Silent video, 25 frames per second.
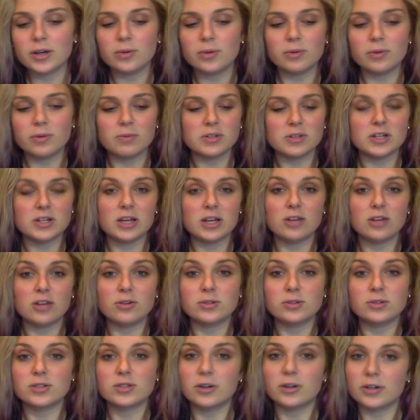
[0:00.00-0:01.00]
We've been taking
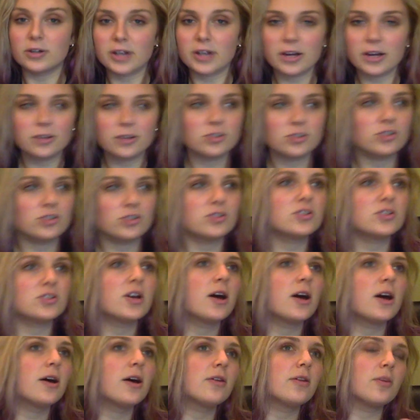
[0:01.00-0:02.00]
notes on our characters,
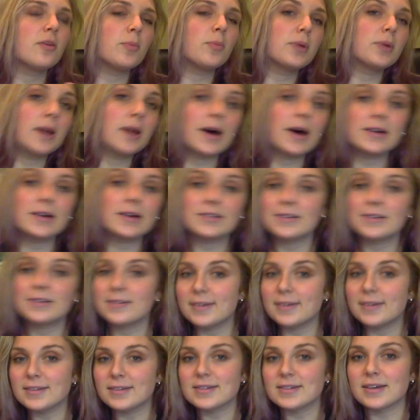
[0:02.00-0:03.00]
the plot,
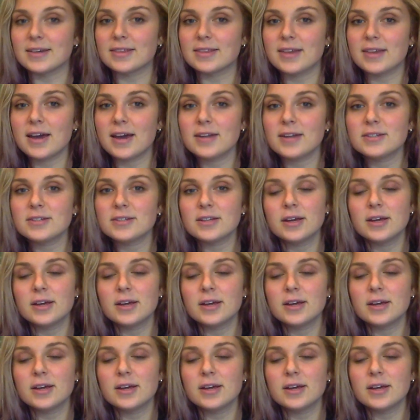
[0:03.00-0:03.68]
things like that.